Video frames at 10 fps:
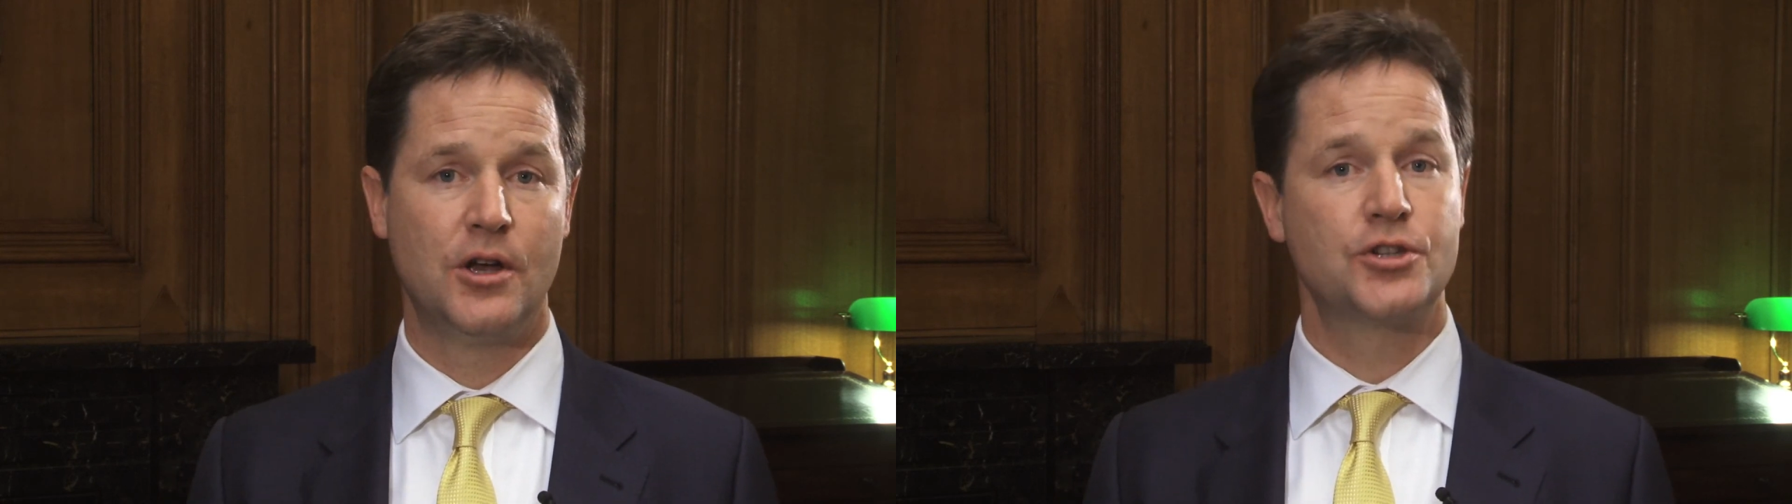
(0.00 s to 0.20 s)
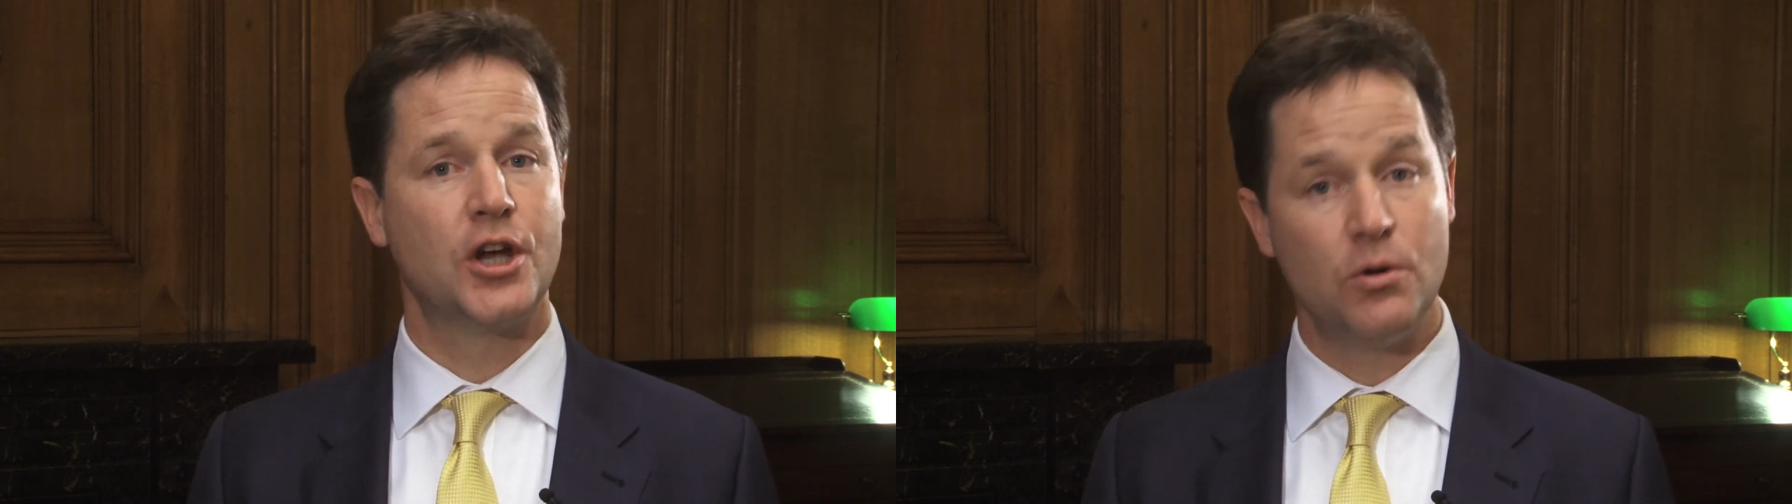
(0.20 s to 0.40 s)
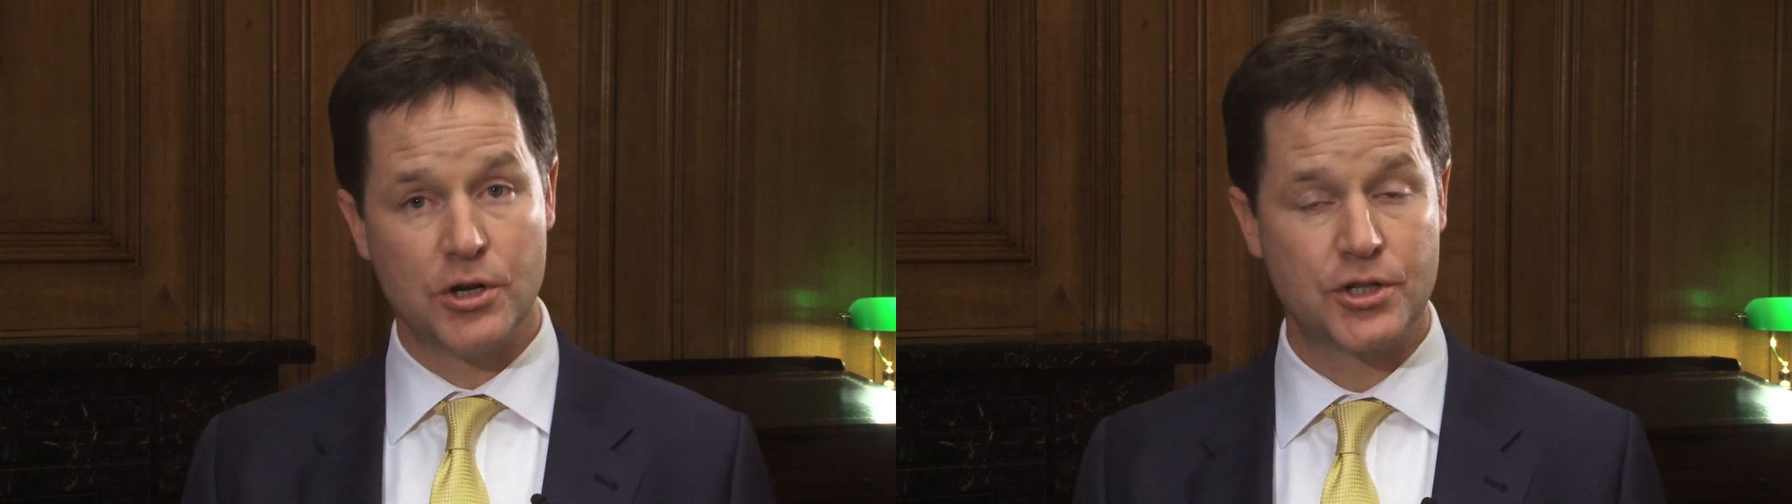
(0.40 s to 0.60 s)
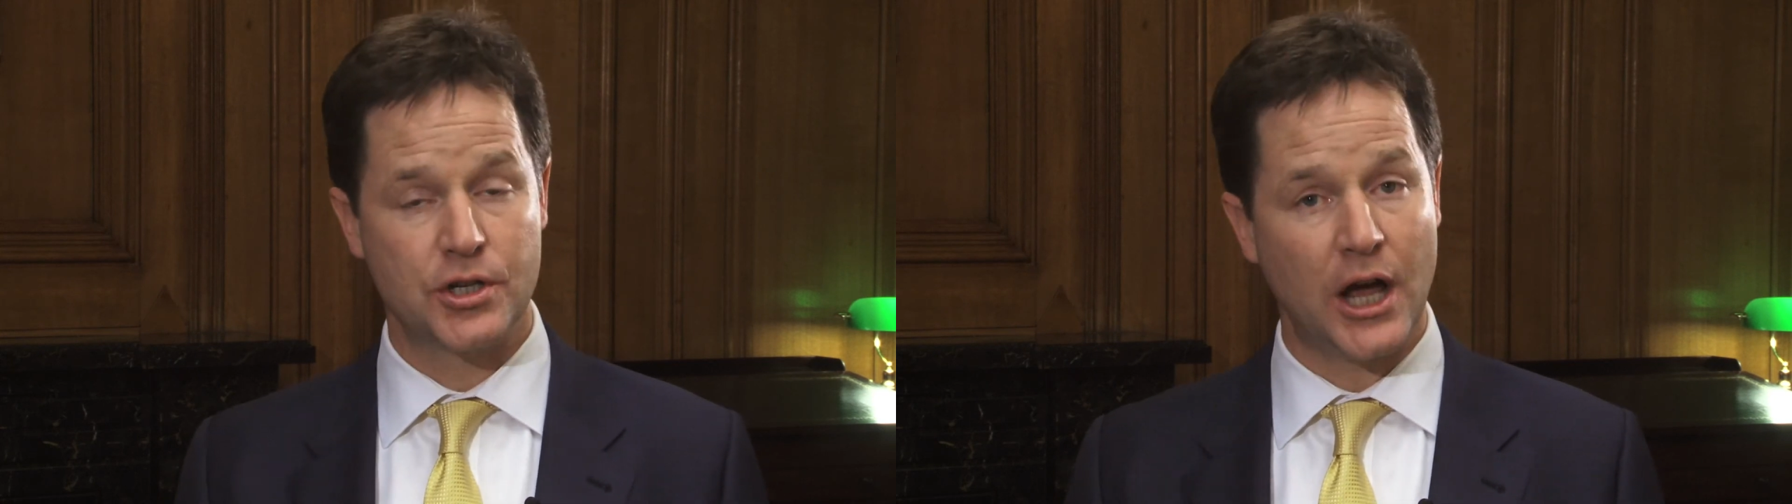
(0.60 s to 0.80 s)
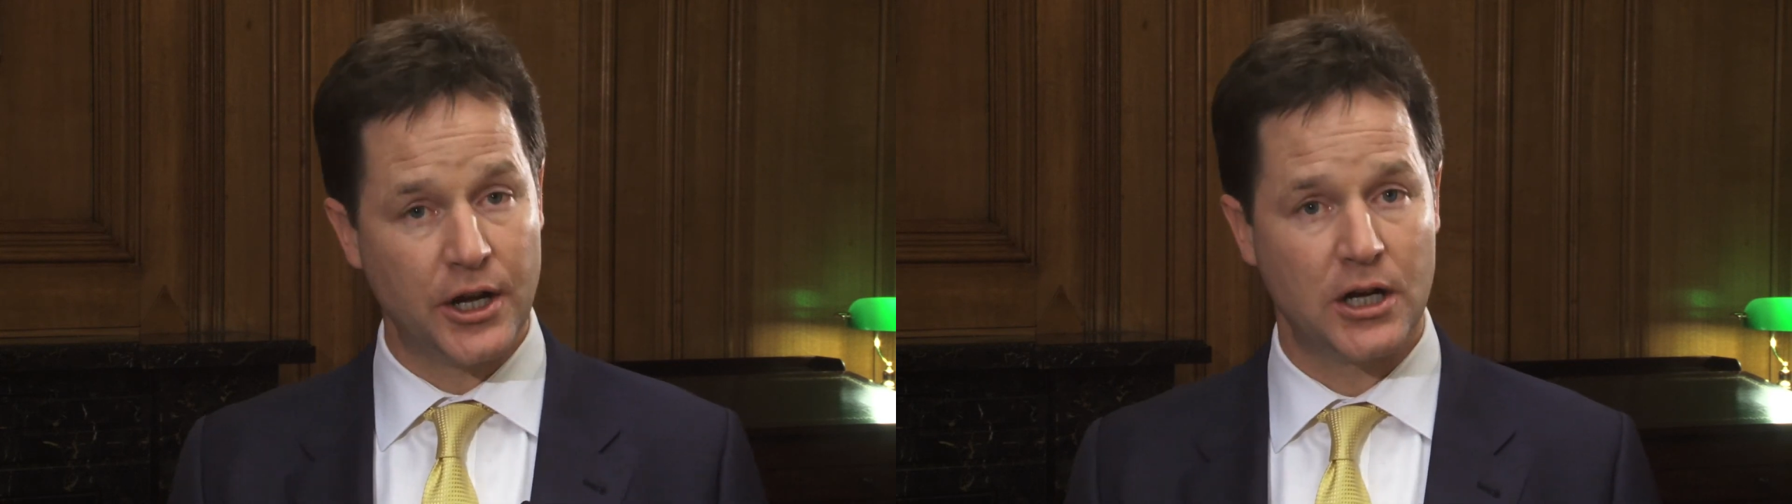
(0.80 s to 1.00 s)
So as
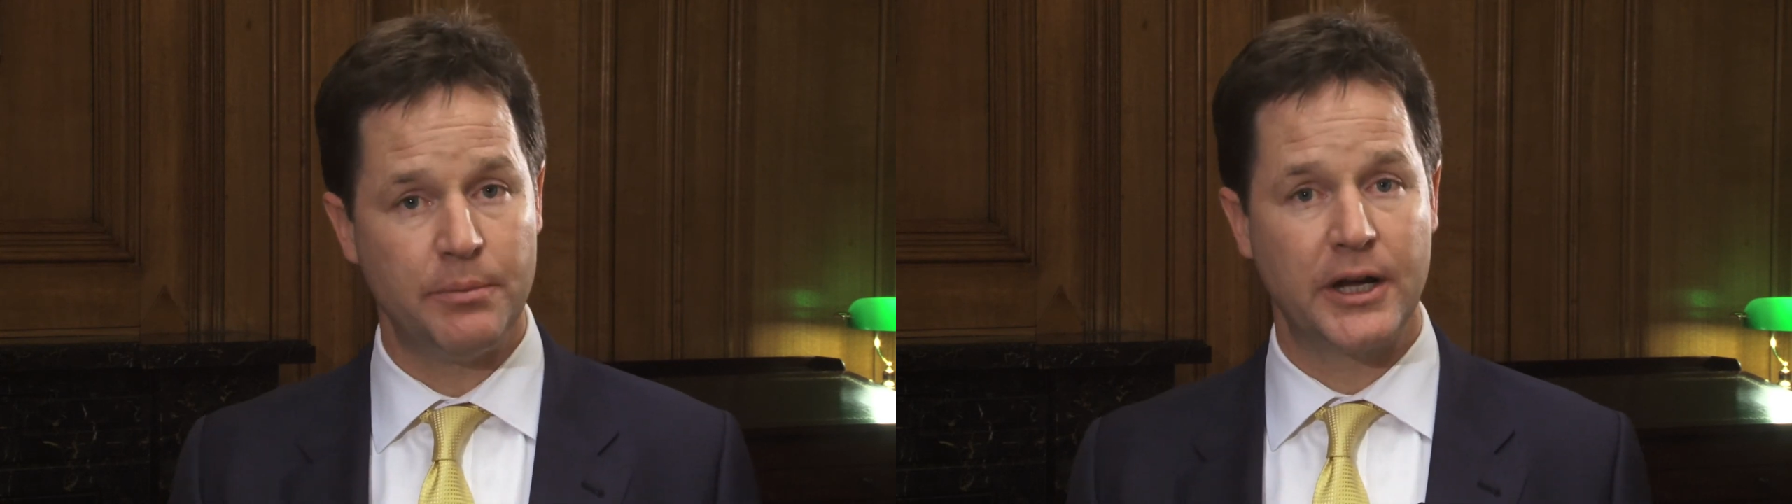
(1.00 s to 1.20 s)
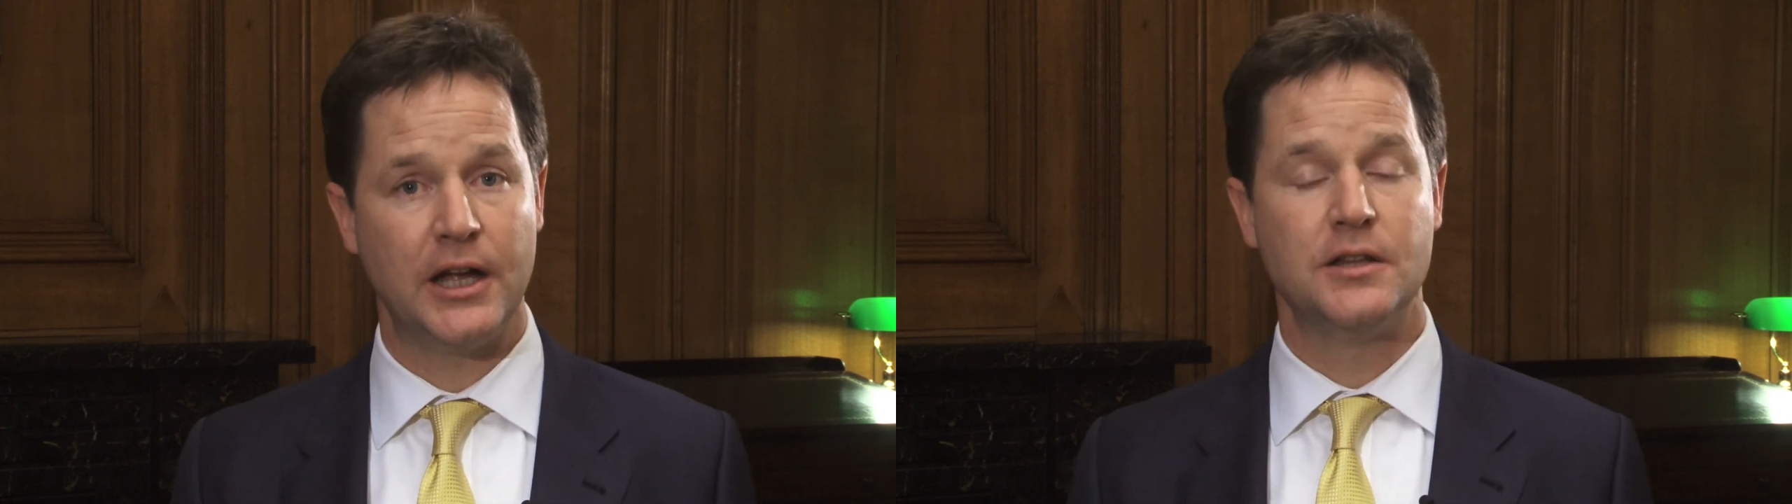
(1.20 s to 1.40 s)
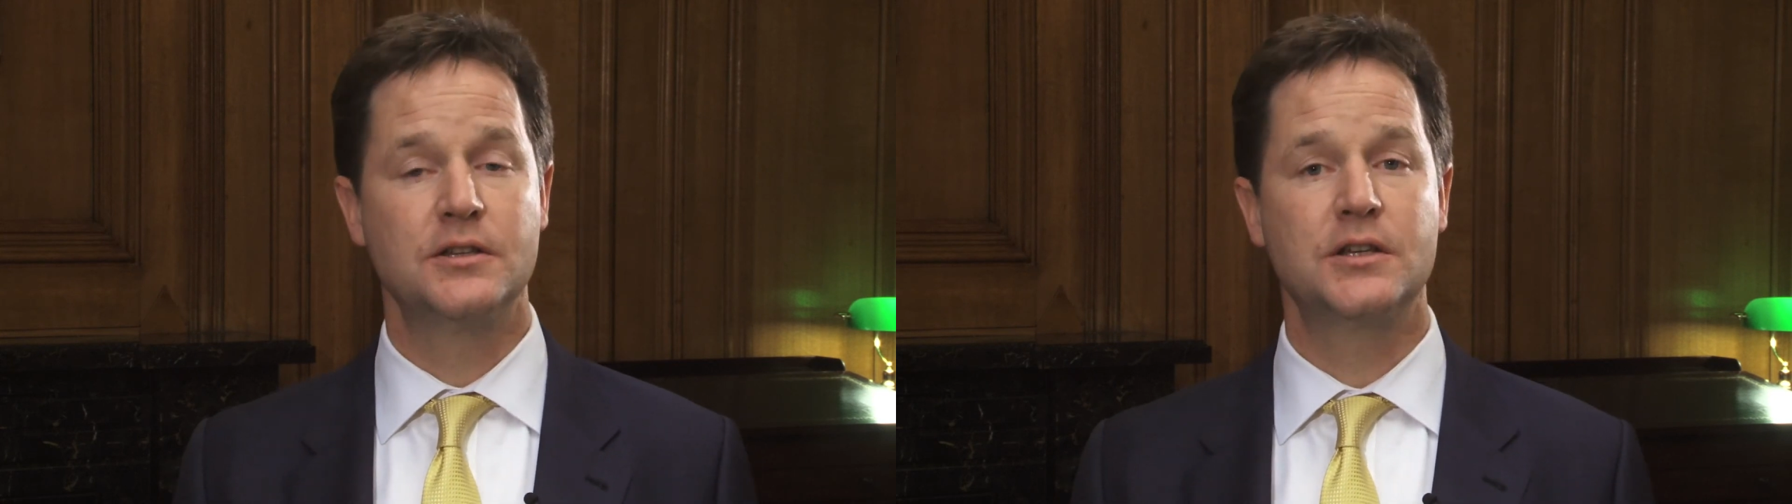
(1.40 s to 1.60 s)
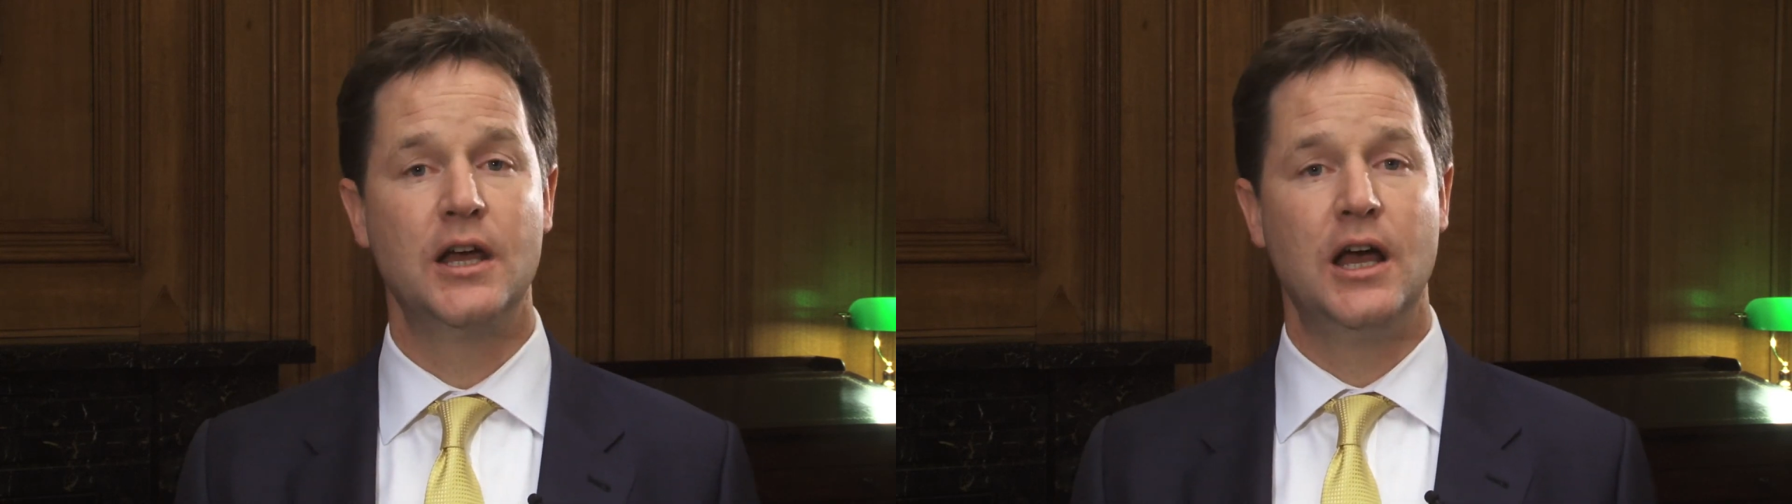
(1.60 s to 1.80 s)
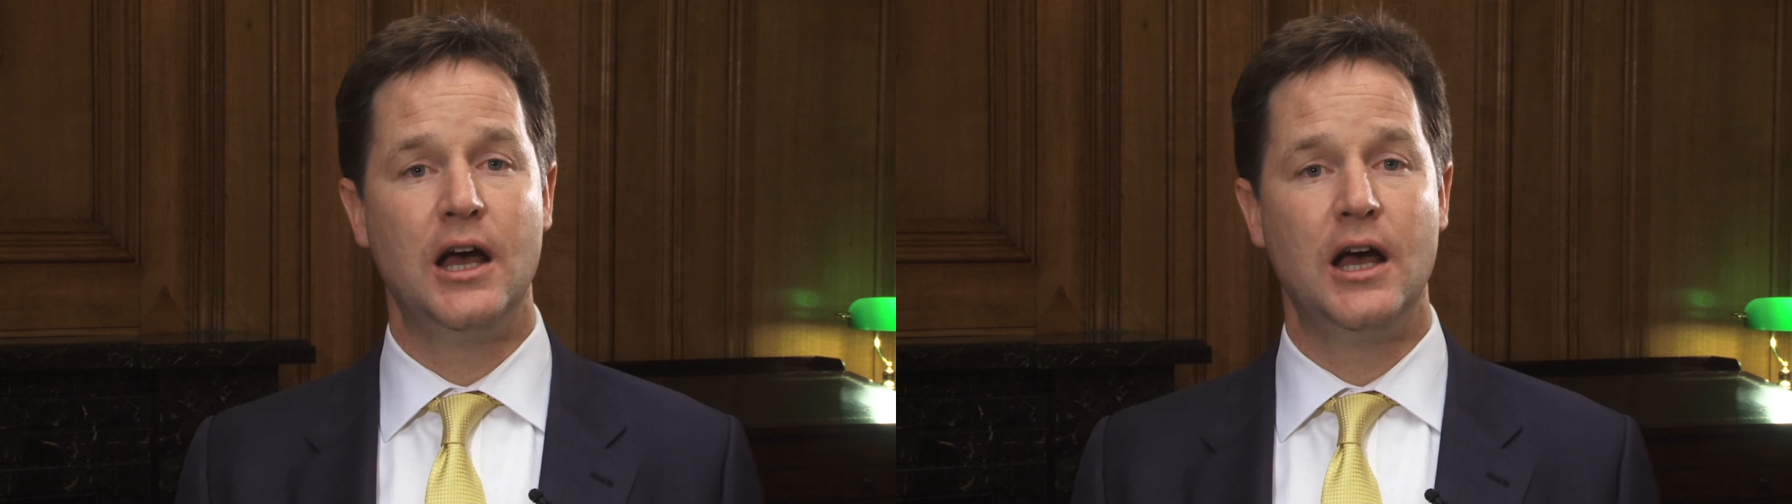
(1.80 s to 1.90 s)
Chanukah begins,